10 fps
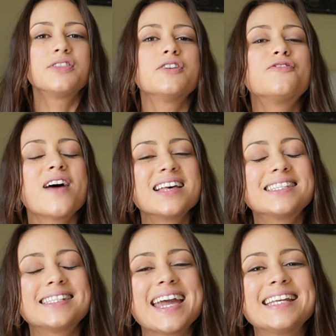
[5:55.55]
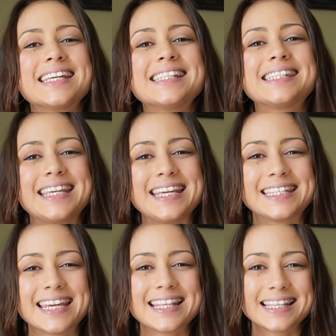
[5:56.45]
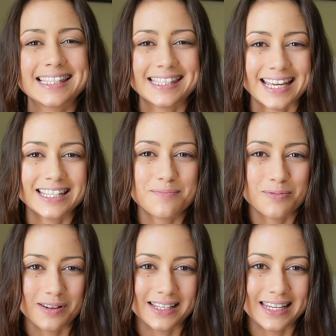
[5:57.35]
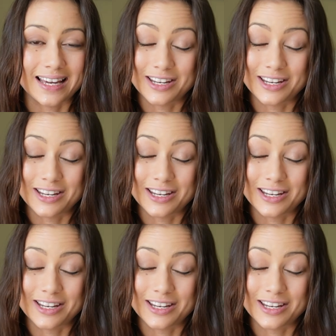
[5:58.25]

The first stage is teaching the sit pretty.